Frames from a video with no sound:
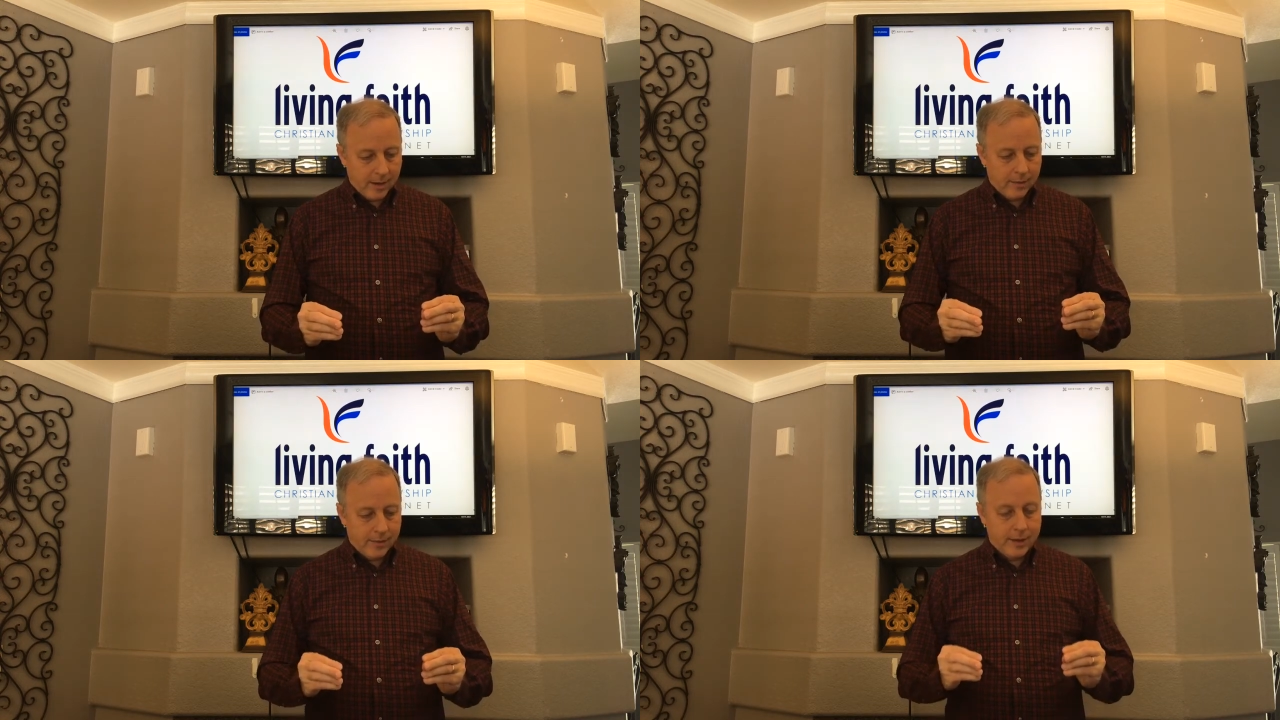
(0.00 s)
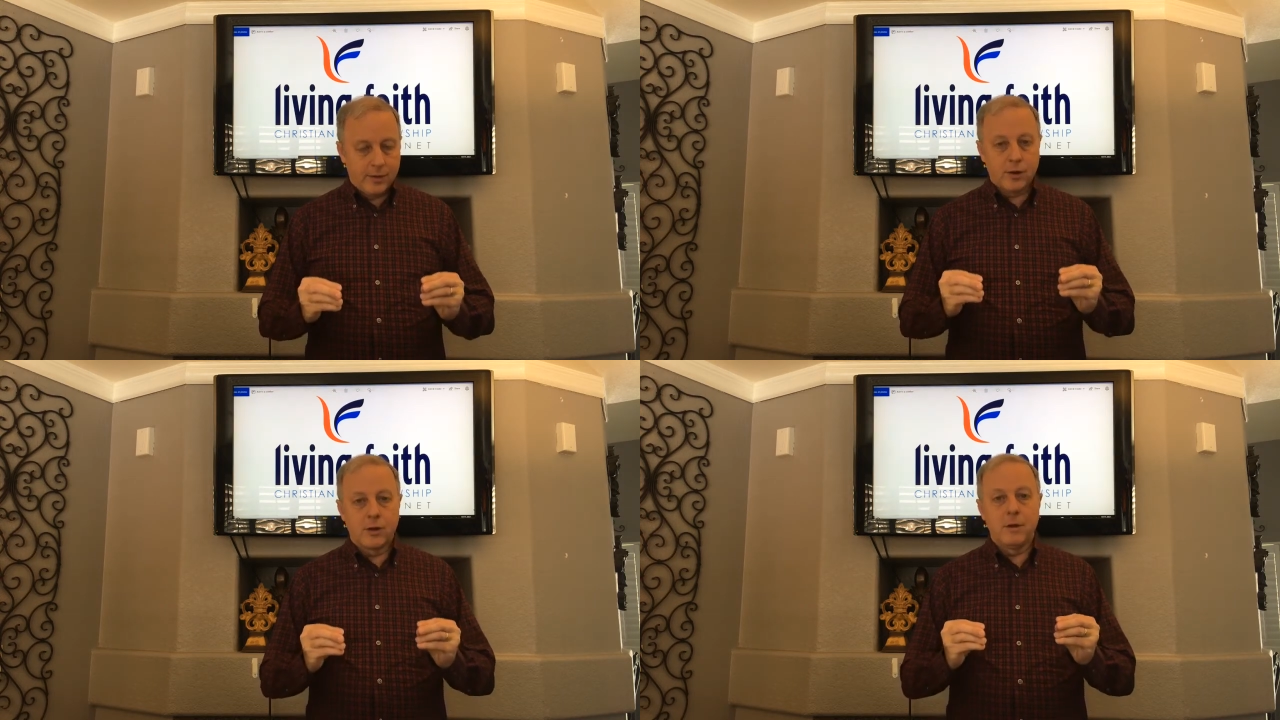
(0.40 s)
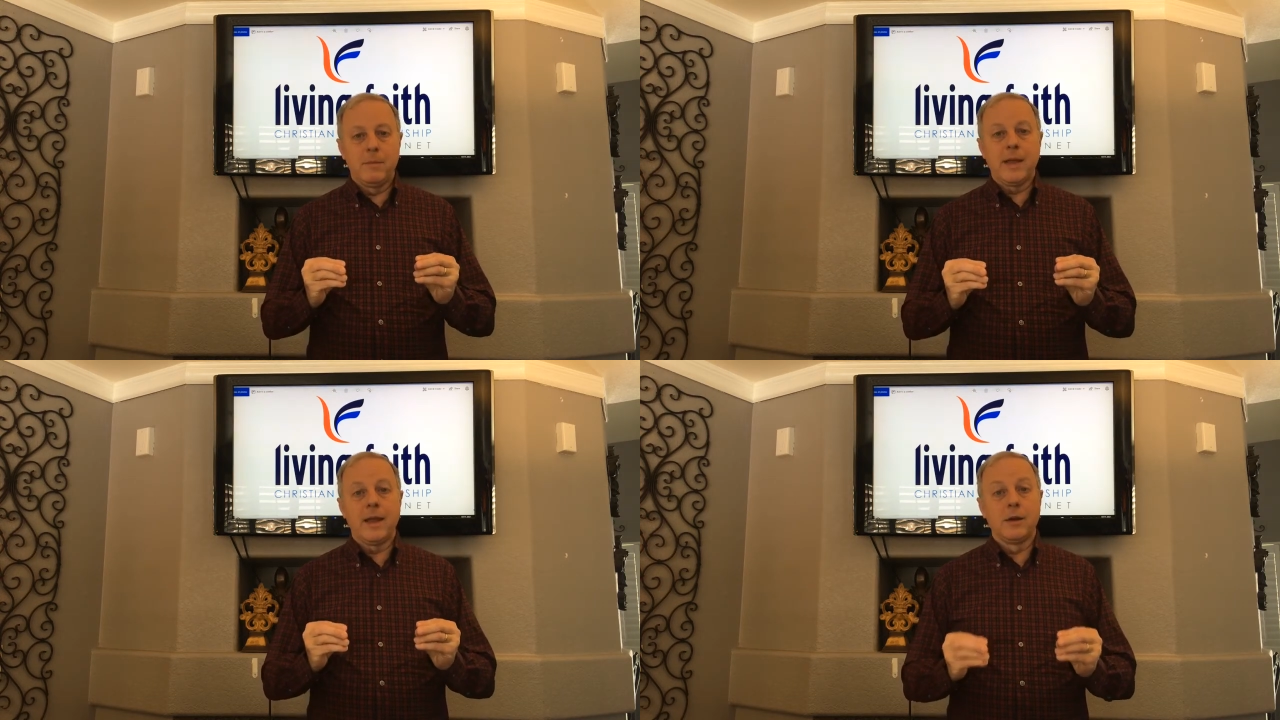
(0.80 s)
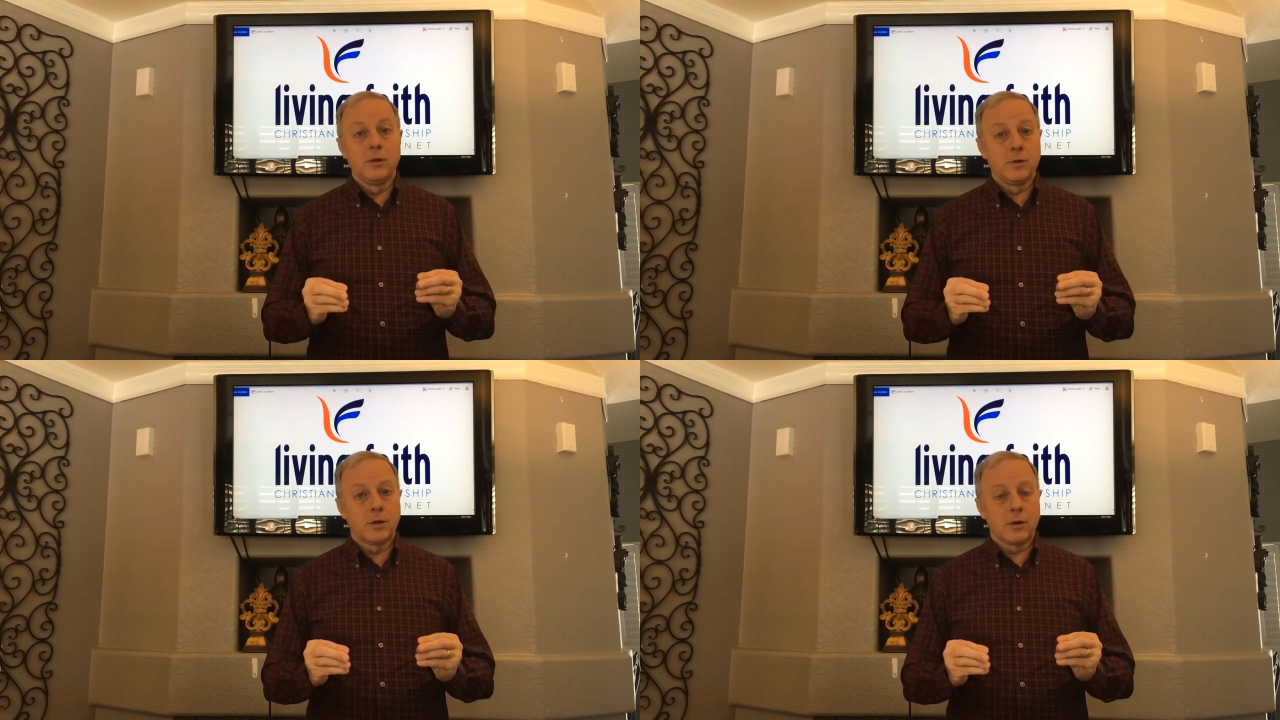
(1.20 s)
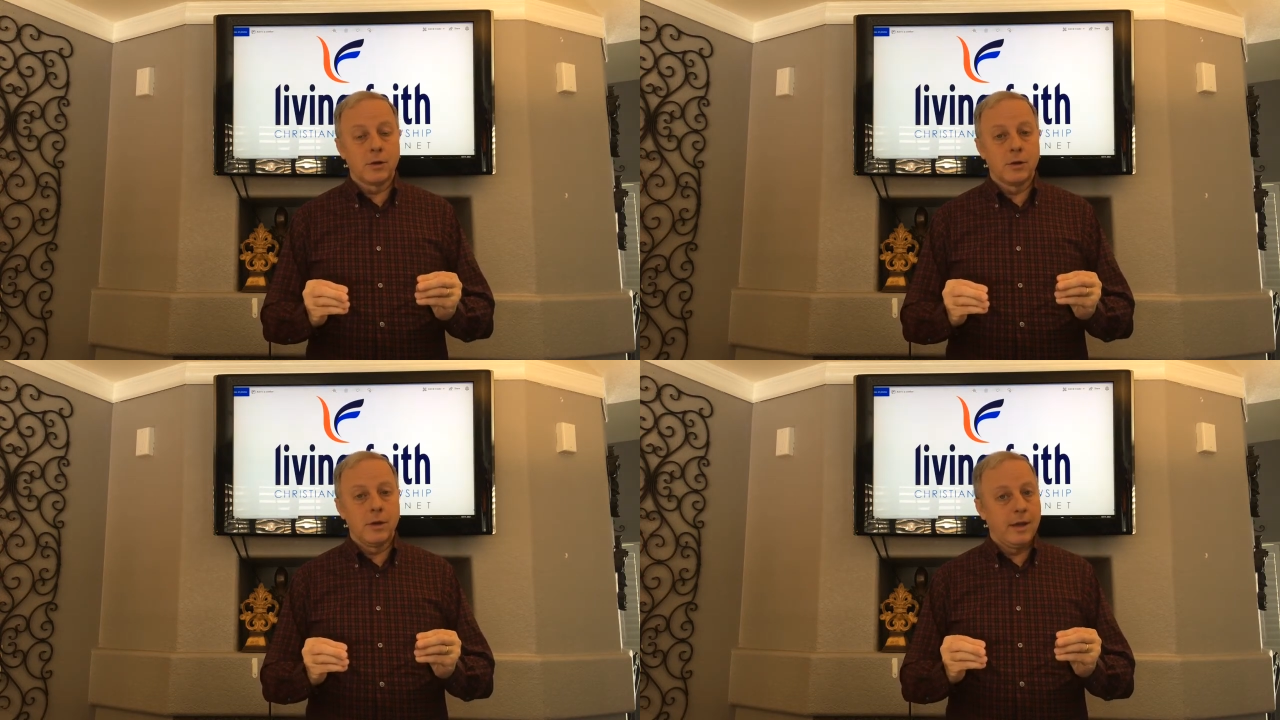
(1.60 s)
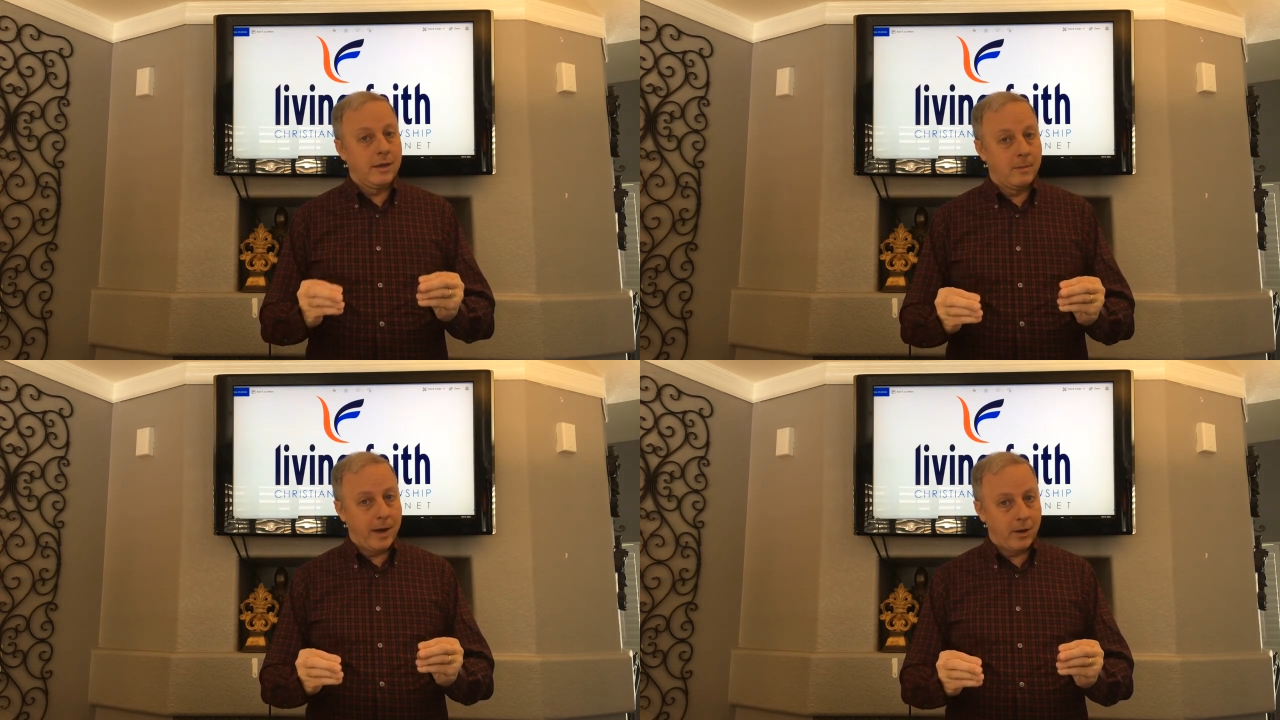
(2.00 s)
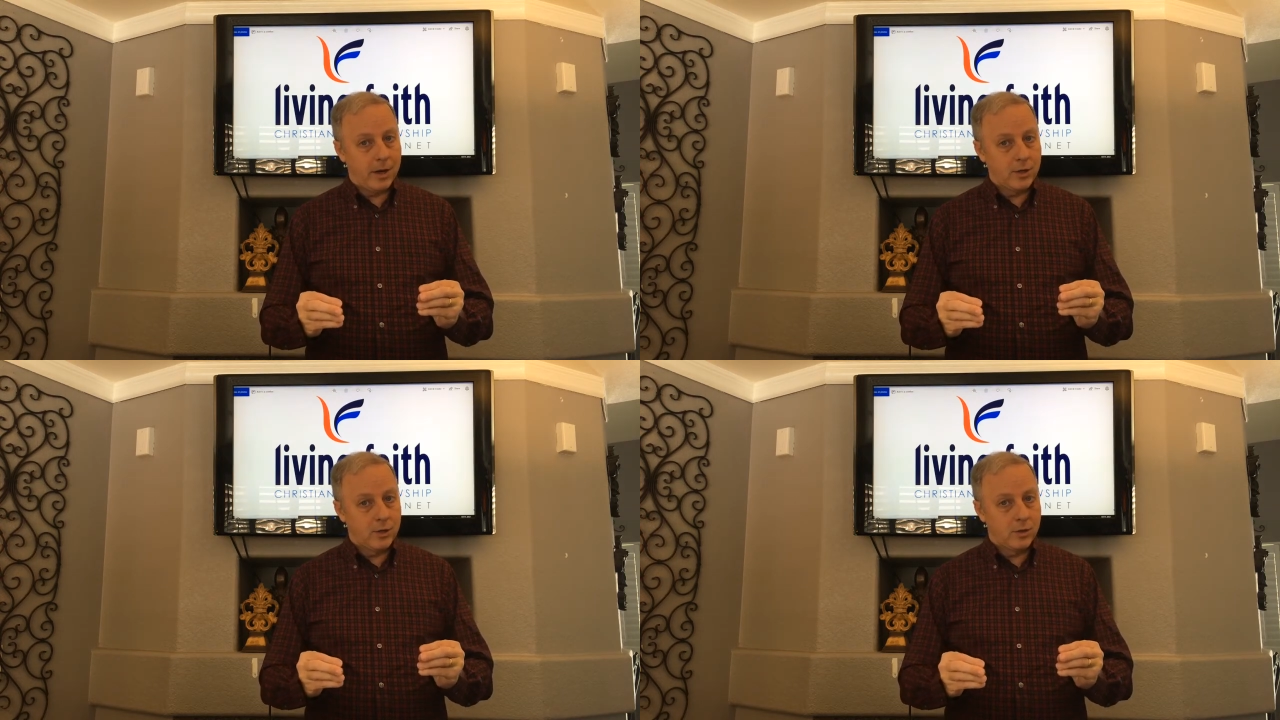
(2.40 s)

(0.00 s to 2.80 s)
then there could be a loser in the marriage